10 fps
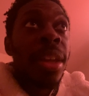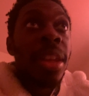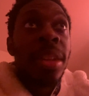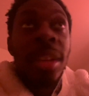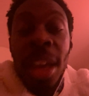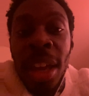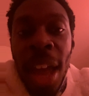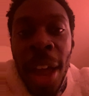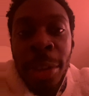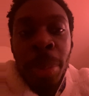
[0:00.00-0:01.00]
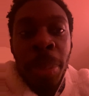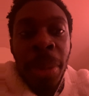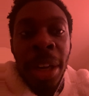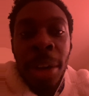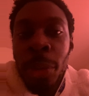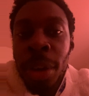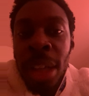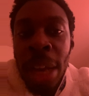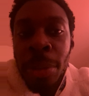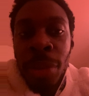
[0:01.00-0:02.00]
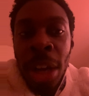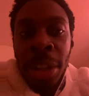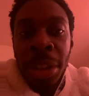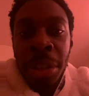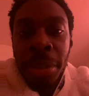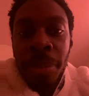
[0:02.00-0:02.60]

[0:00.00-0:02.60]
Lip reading: they have to prepare for a life without you.